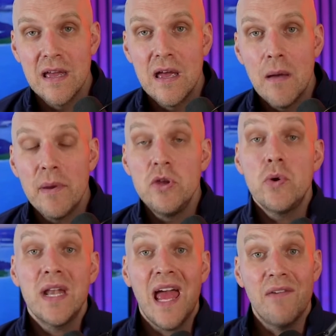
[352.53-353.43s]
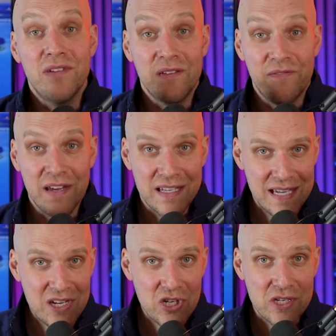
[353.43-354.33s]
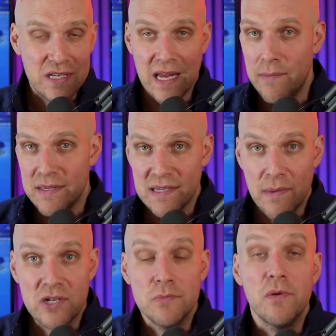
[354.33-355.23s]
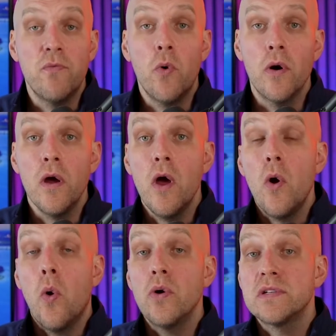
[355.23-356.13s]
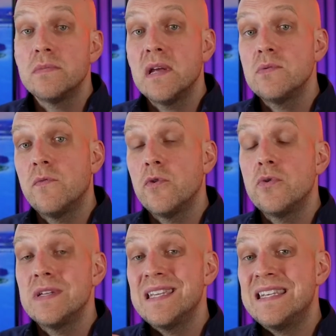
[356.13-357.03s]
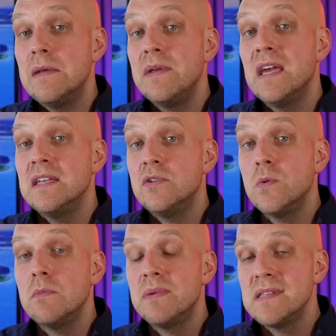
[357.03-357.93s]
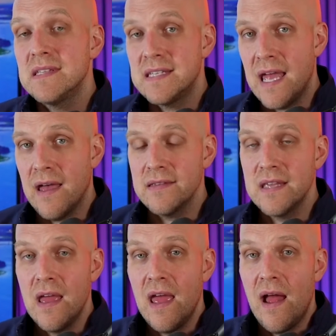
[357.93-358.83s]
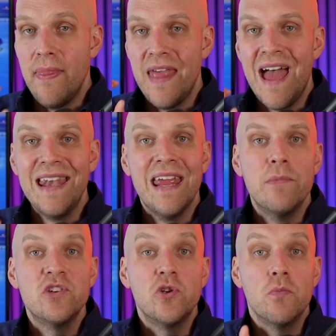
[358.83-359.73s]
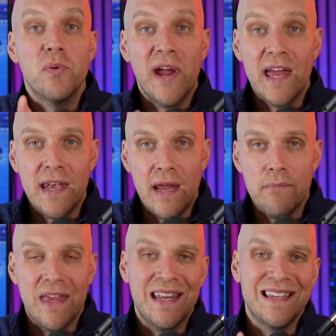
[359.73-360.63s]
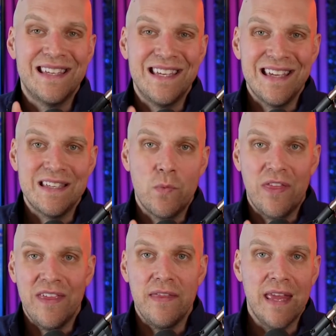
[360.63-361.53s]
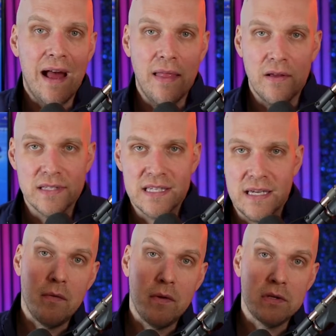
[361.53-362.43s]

But you can have a fictitious name, as I mentioned before, or sometimes referred to as a DBA, doing business as, and that name is your brand name that exists within the LLC.